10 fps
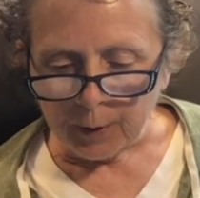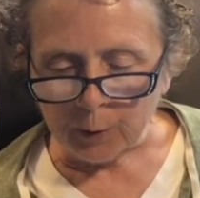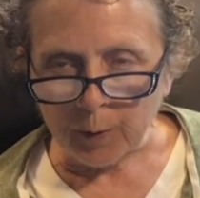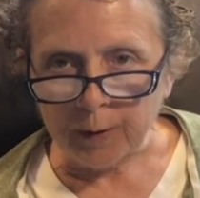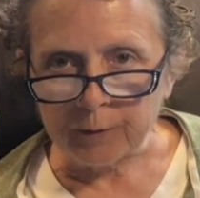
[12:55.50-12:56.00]

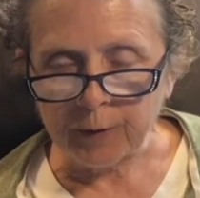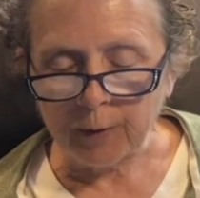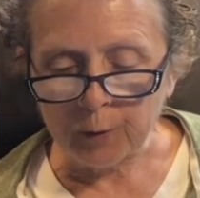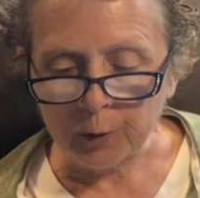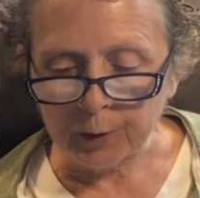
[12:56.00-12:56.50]

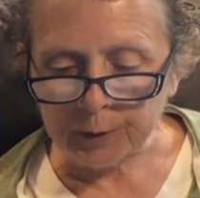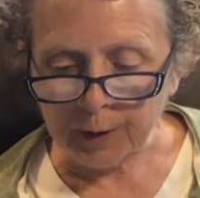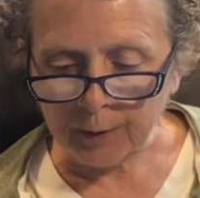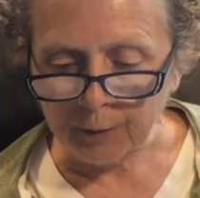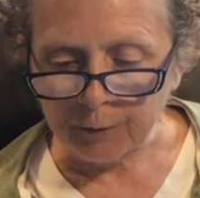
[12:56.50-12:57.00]
Grandfather looked
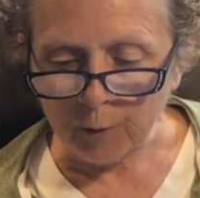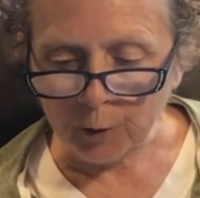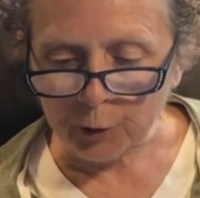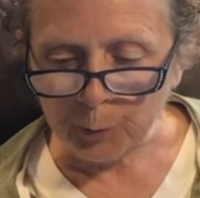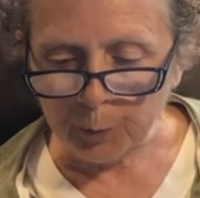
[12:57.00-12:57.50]
at the
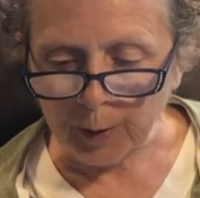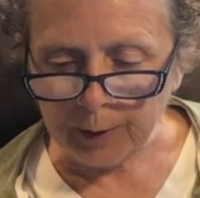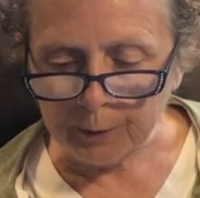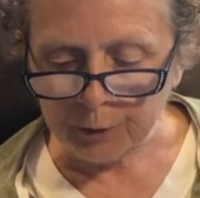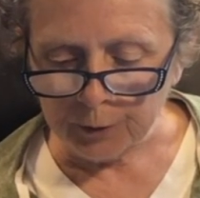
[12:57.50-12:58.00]
forked
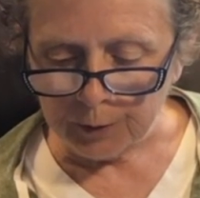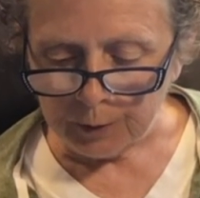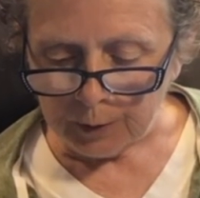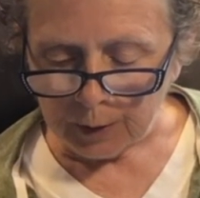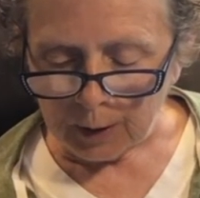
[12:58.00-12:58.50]
branch
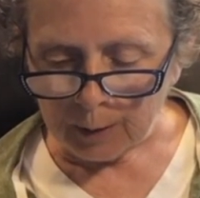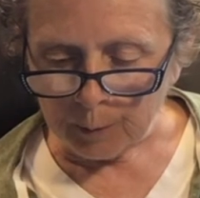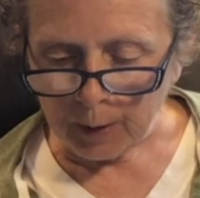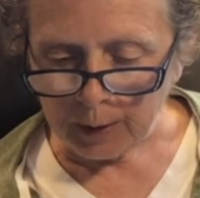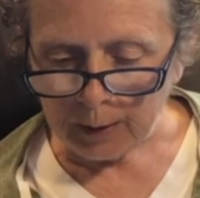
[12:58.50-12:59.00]
in
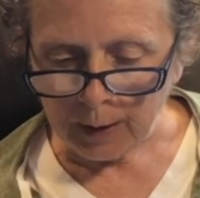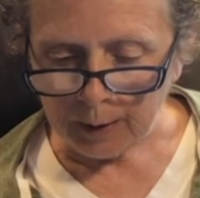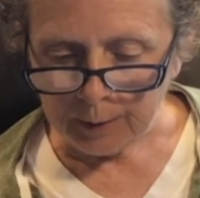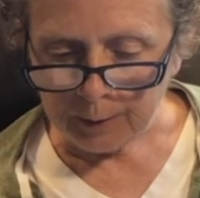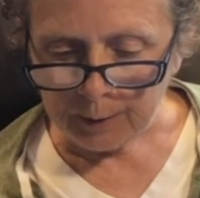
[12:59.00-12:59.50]
my
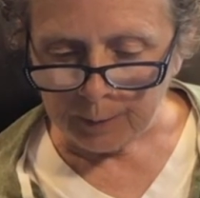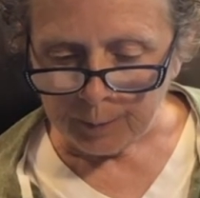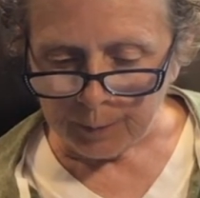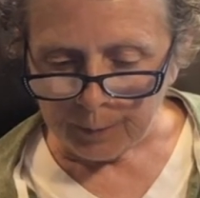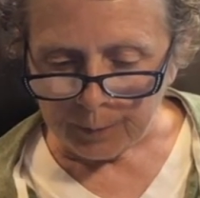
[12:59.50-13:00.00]
hand.
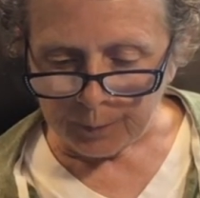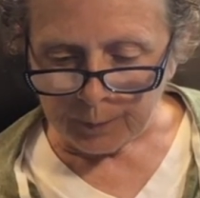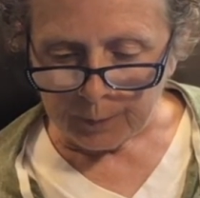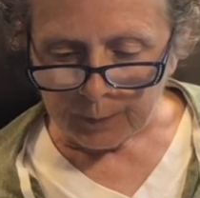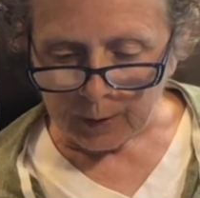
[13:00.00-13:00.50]

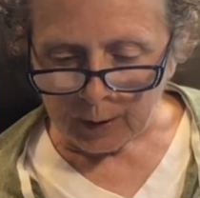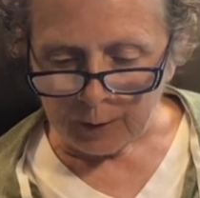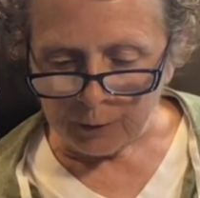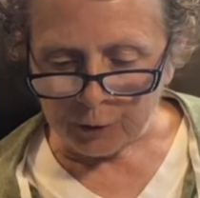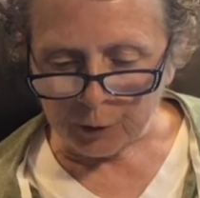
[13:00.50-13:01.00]
He
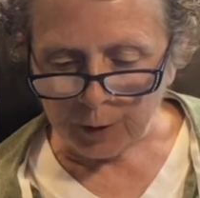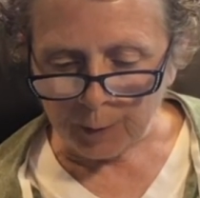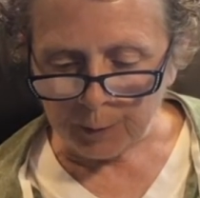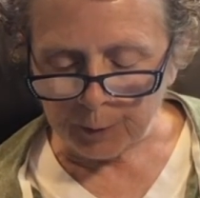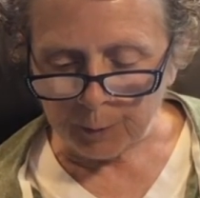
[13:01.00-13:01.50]
stood
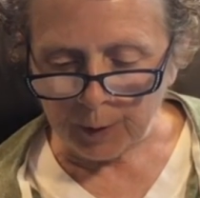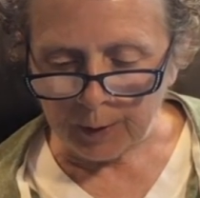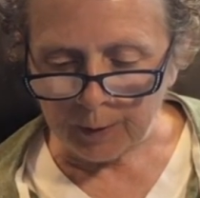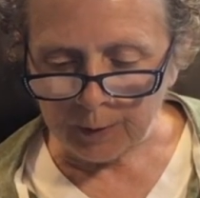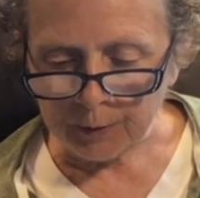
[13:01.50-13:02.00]
up and
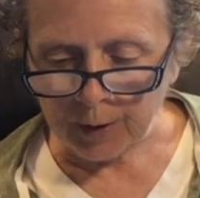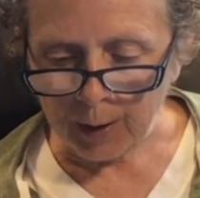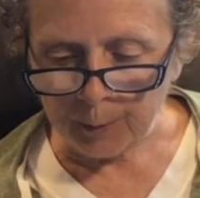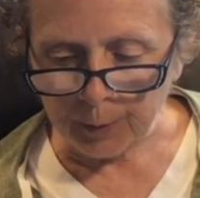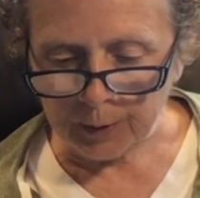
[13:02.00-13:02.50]
buttoned the
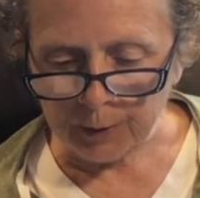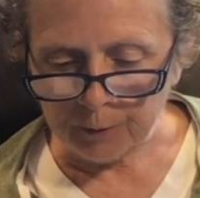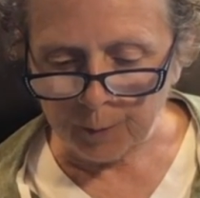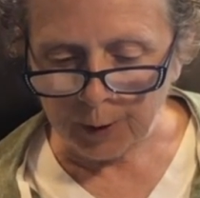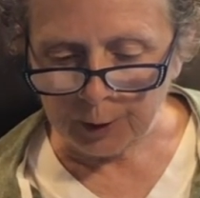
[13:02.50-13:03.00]
top button of
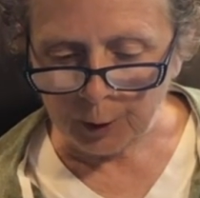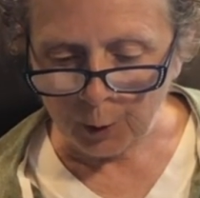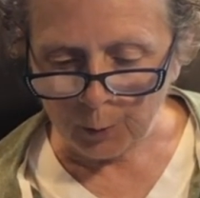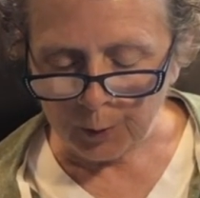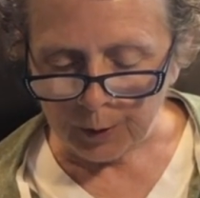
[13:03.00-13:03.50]
my
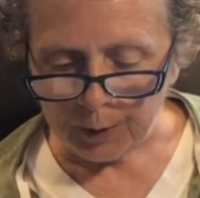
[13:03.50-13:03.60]
coat